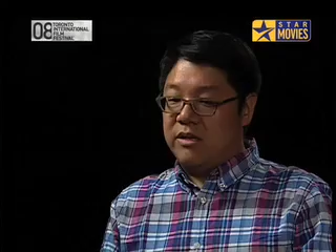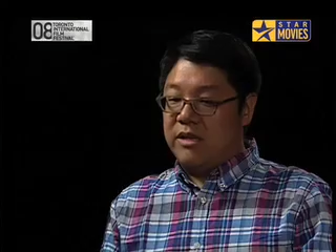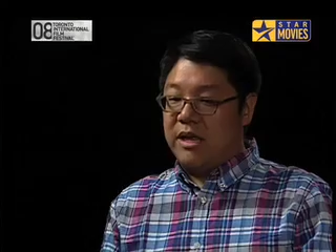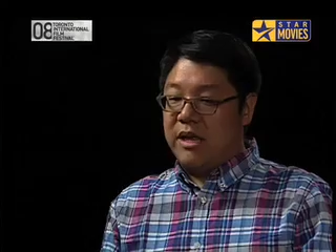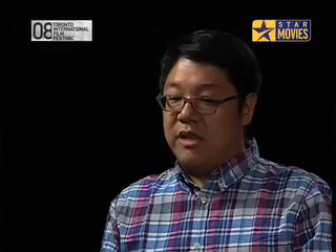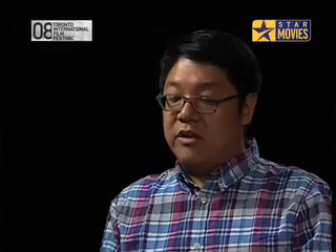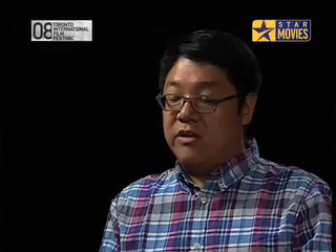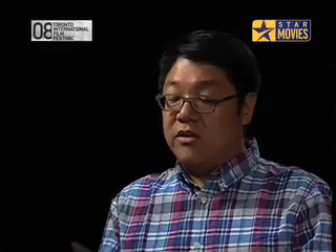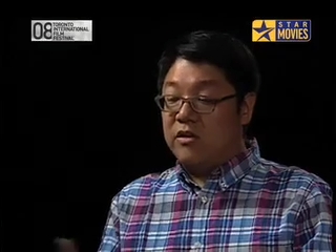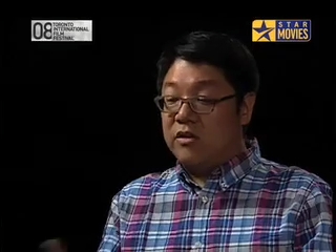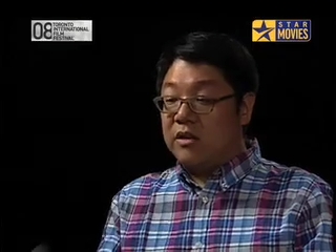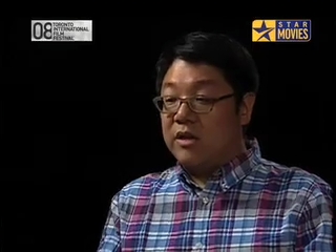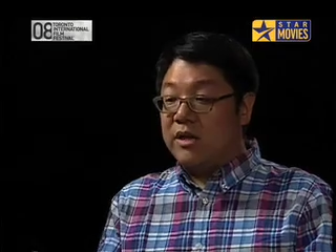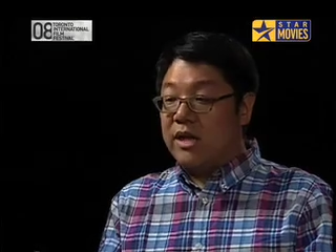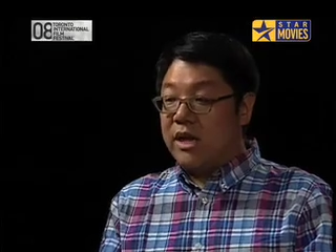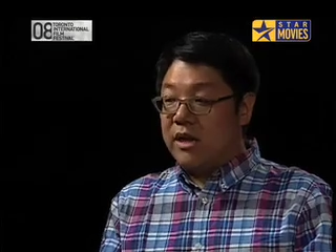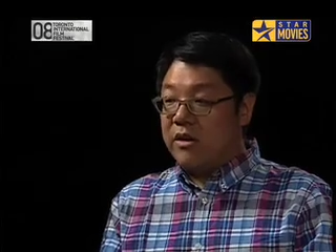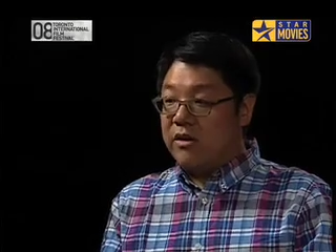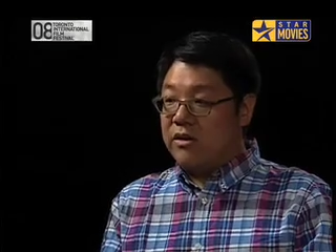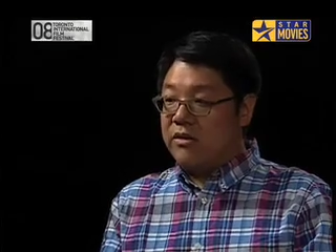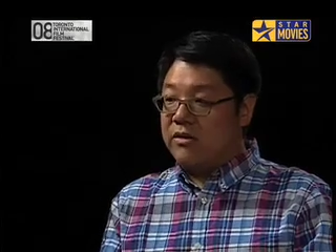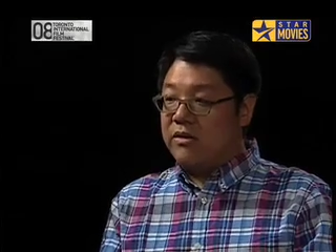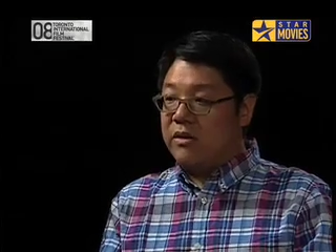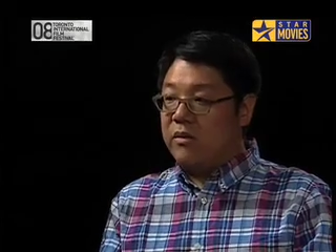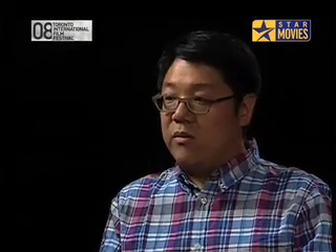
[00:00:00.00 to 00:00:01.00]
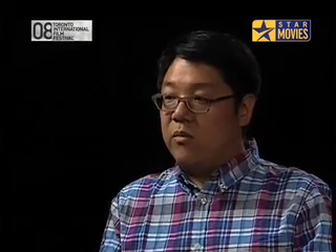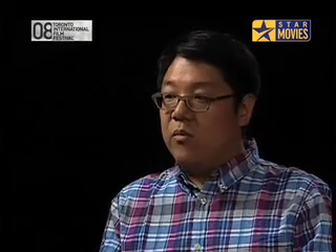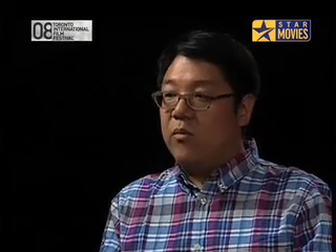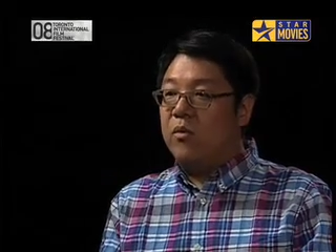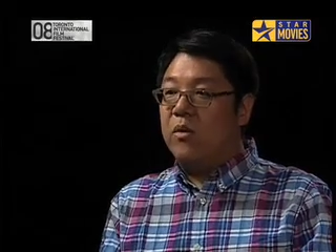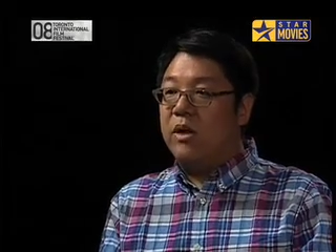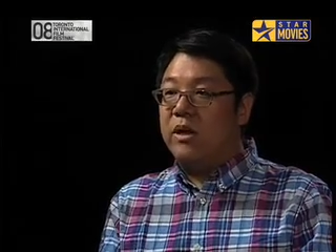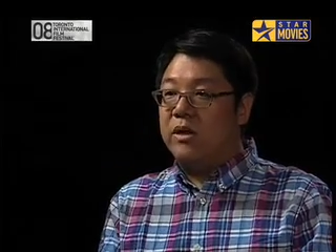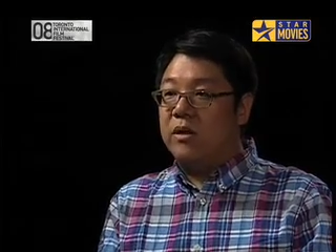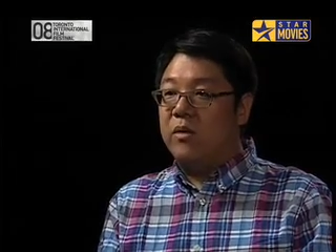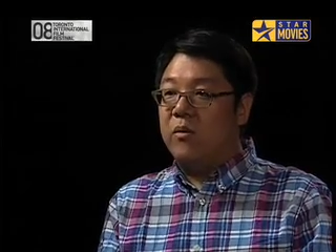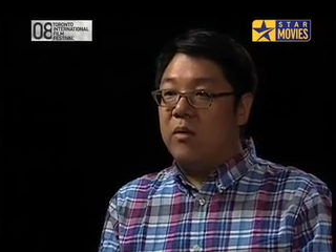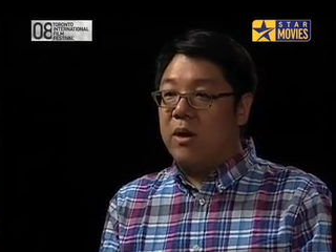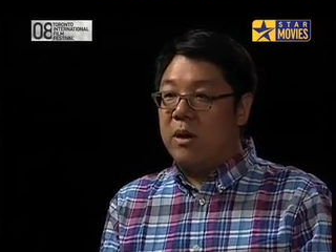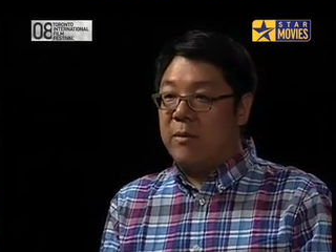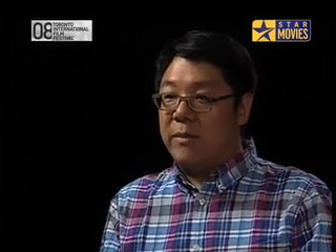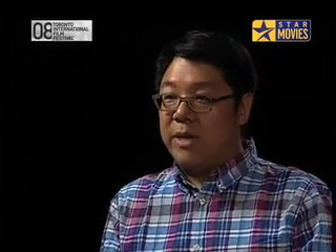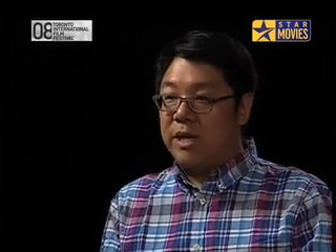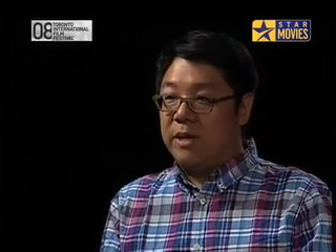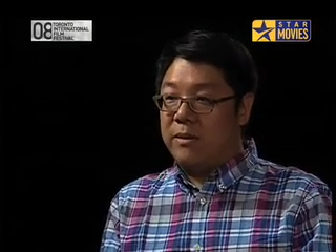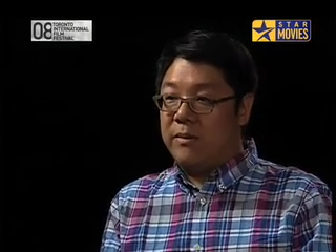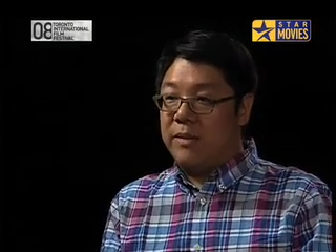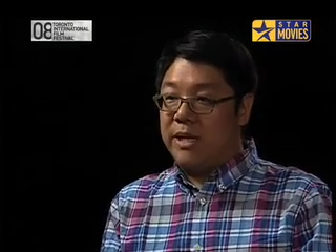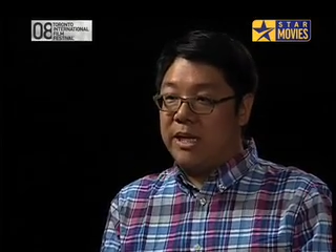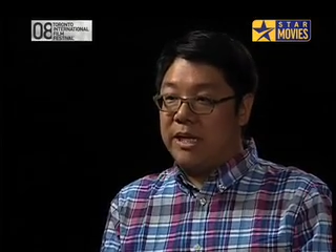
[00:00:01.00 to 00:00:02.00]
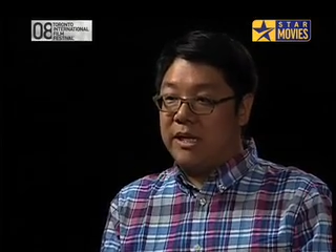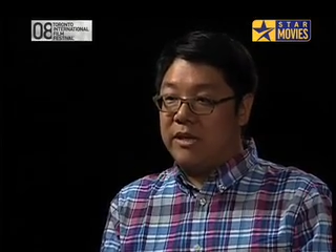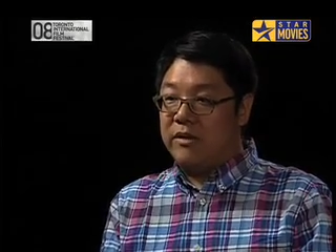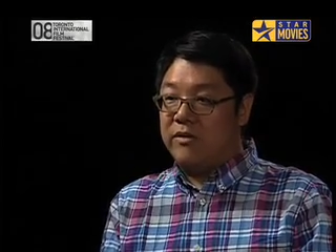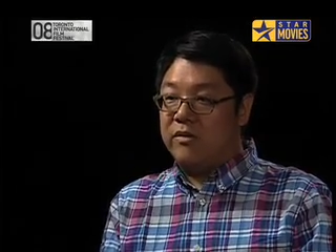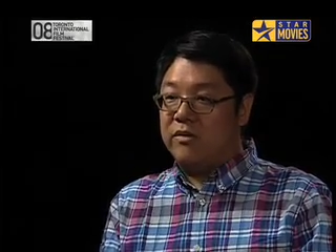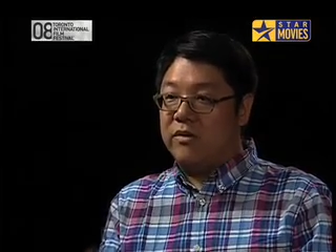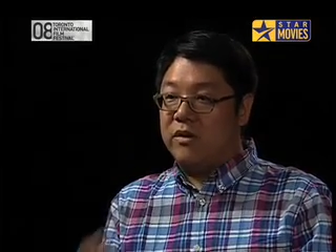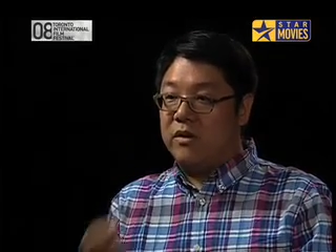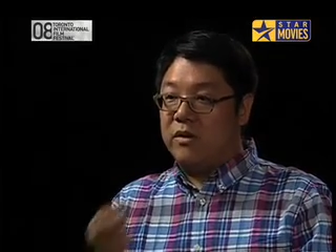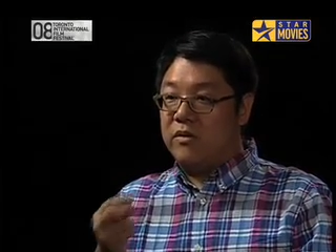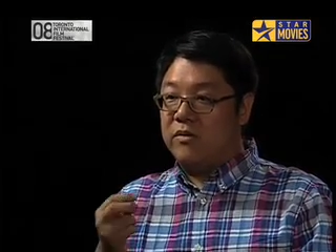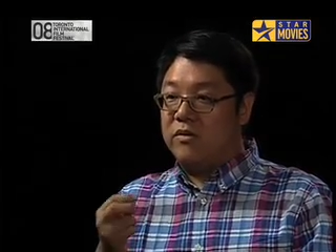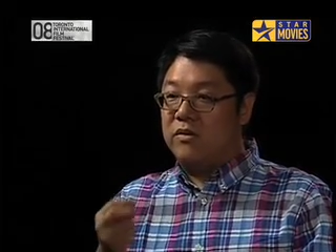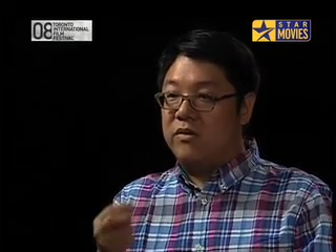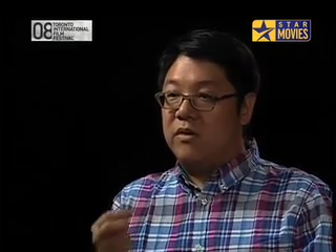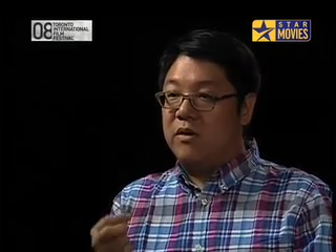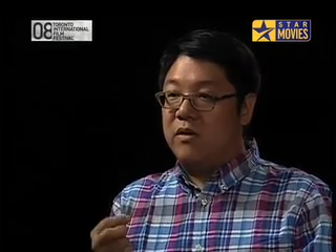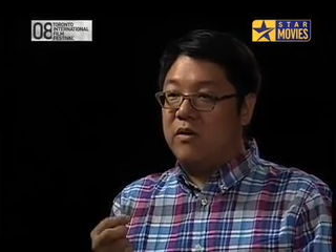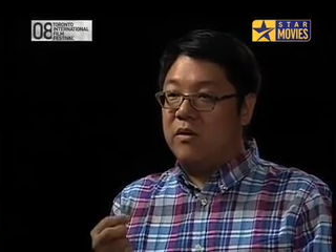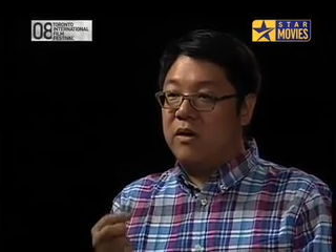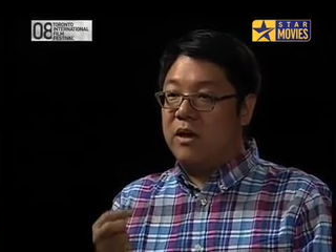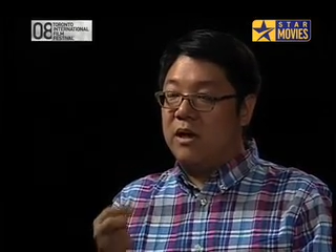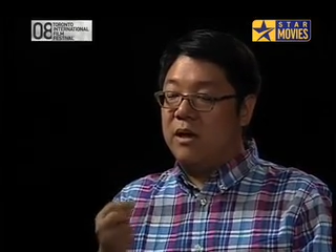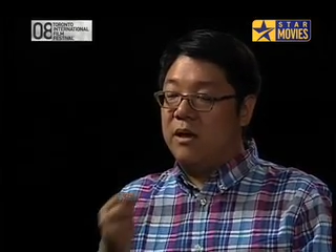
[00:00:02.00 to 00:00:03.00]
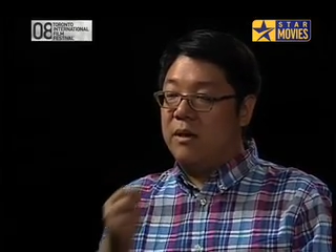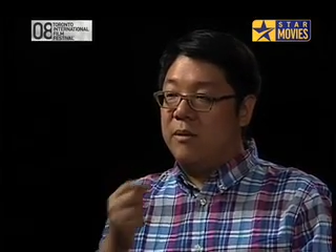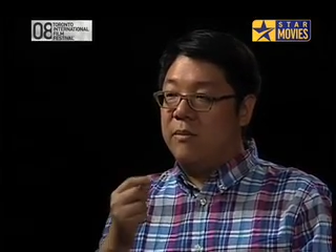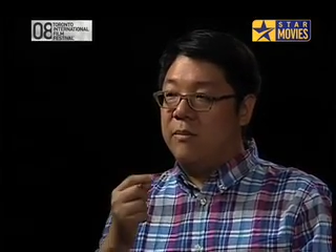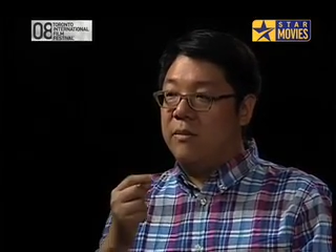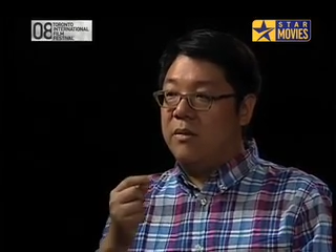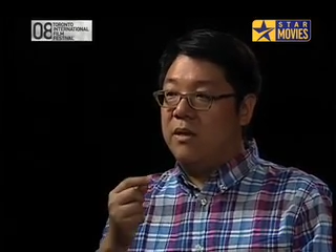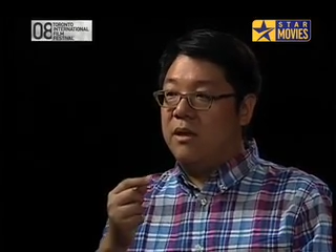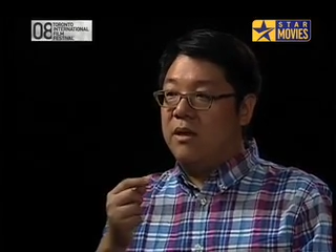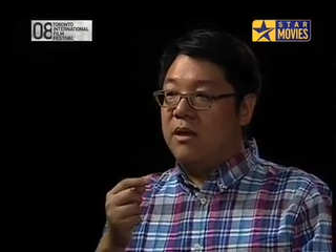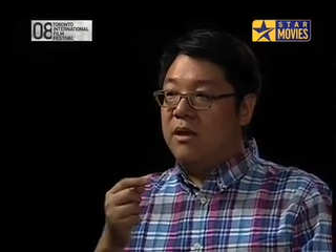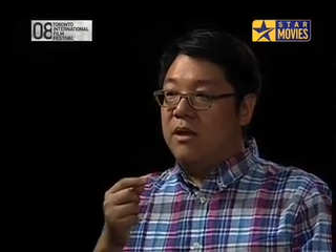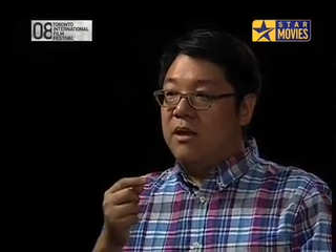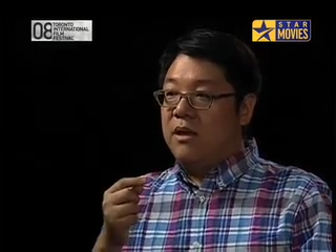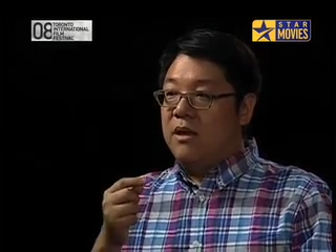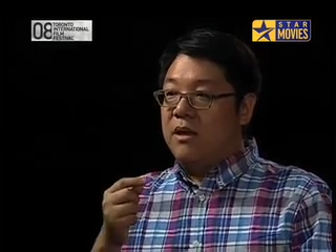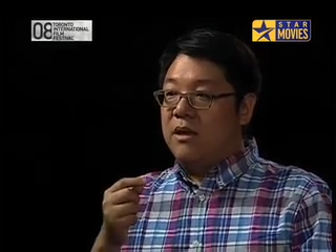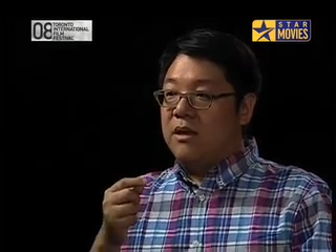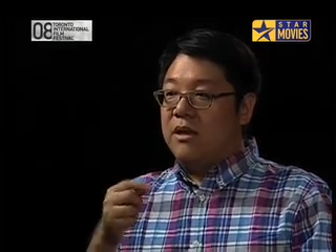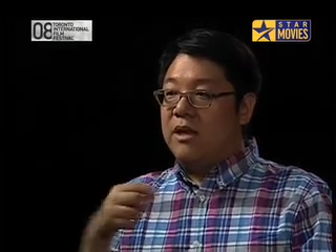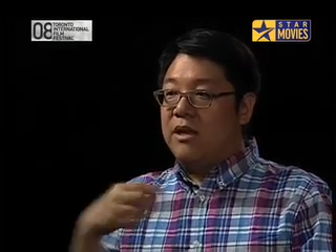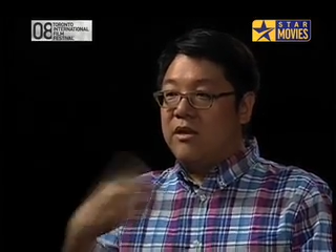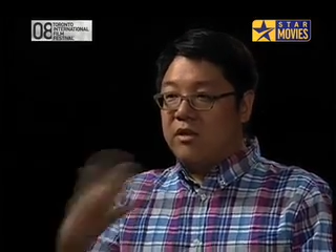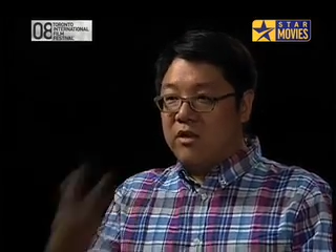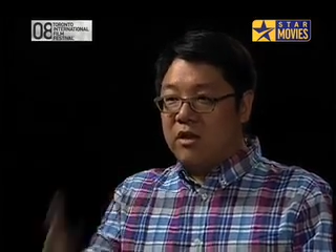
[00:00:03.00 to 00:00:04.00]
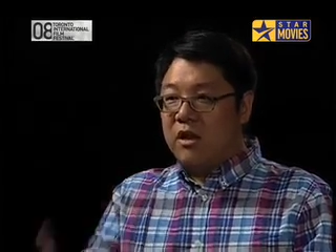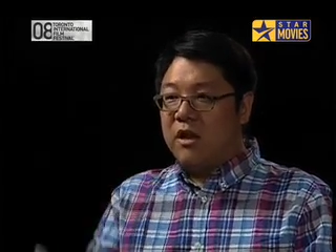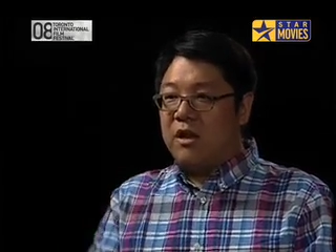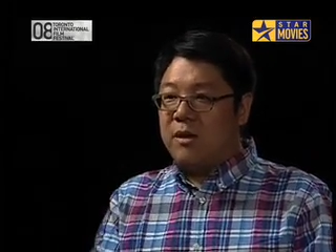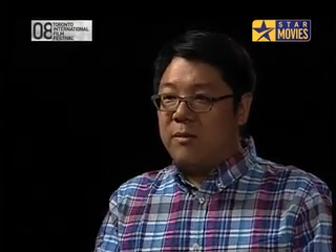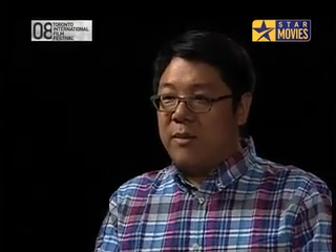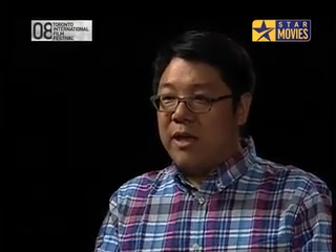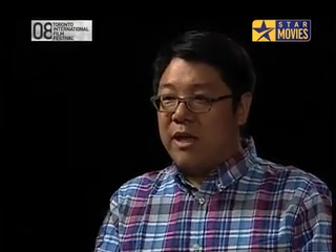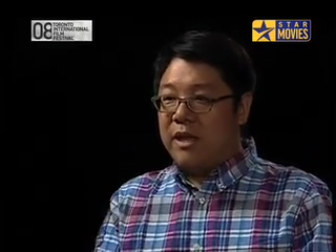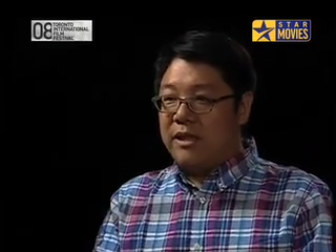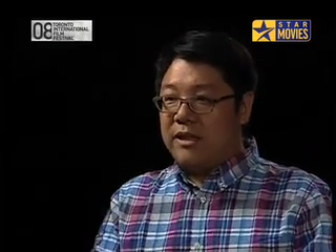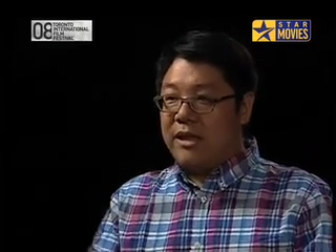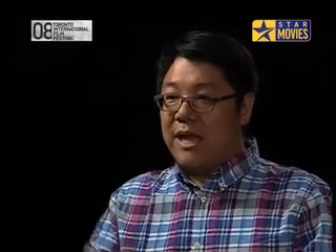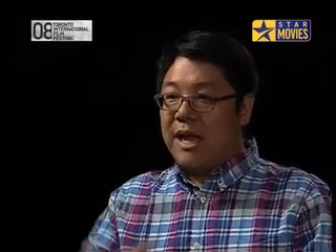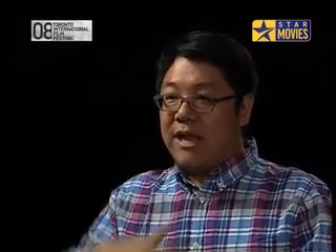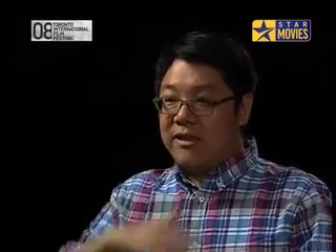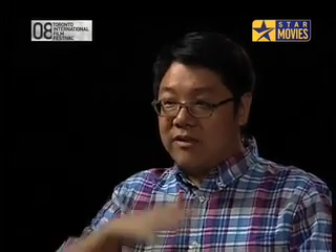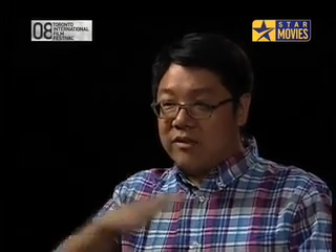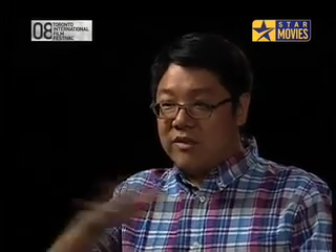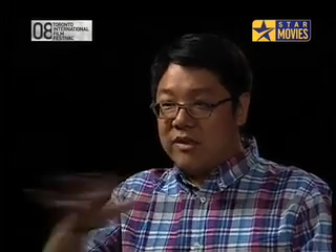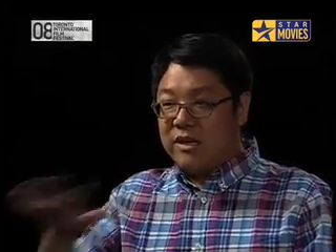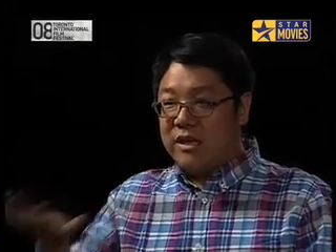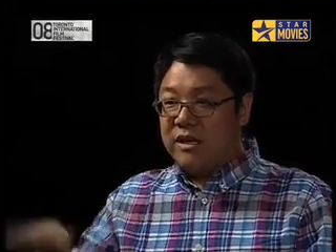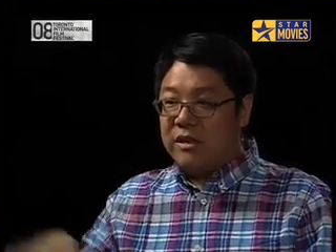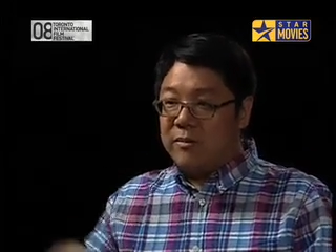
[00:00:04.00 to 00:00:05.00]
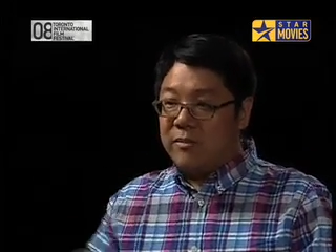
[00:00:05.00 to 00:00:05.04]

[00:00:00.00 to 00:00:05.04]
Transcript: and you look at her and you say, what do you want me to be? So can you talk about that scene in